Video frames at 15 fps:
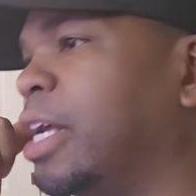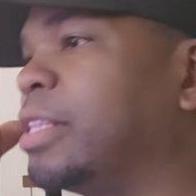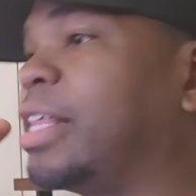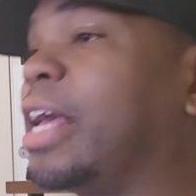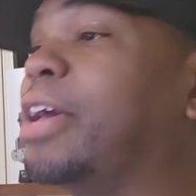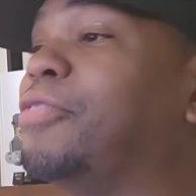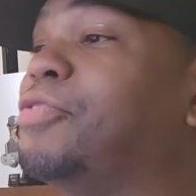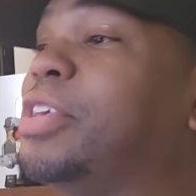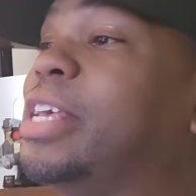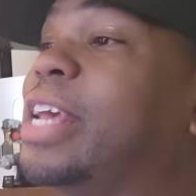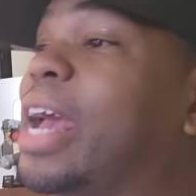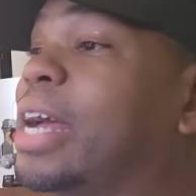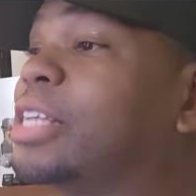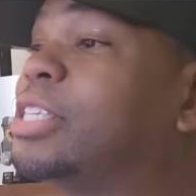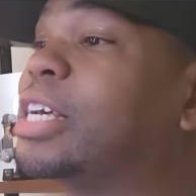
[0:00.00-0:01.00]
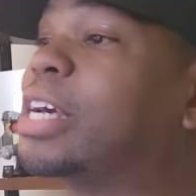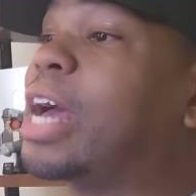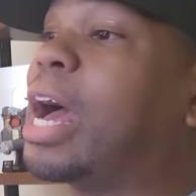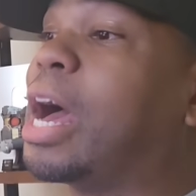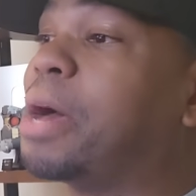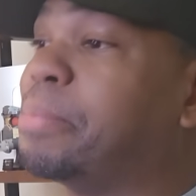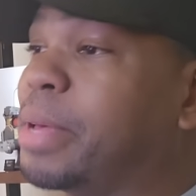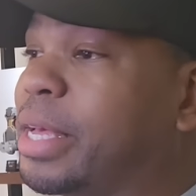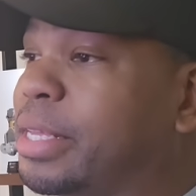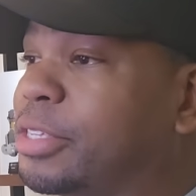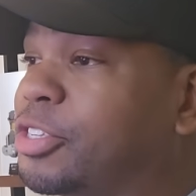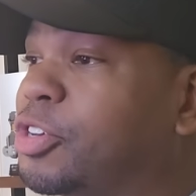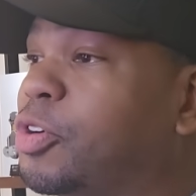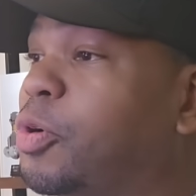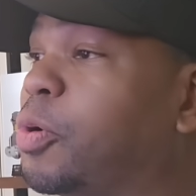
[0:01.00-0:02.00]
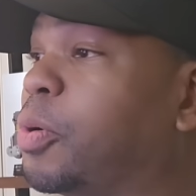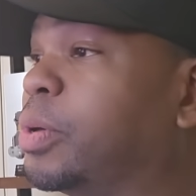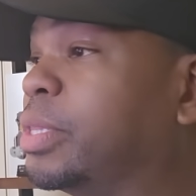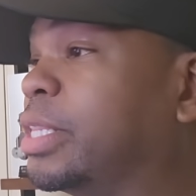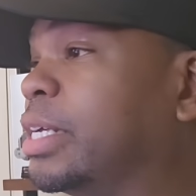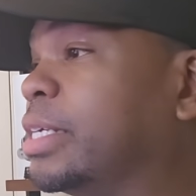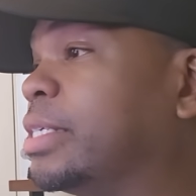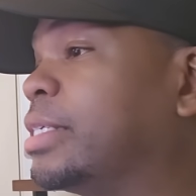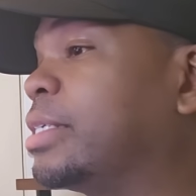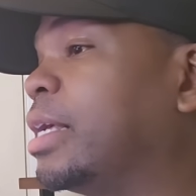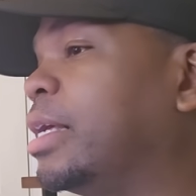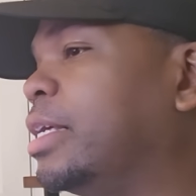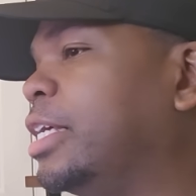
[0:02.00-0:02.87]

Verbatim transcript: They have yet to comment on this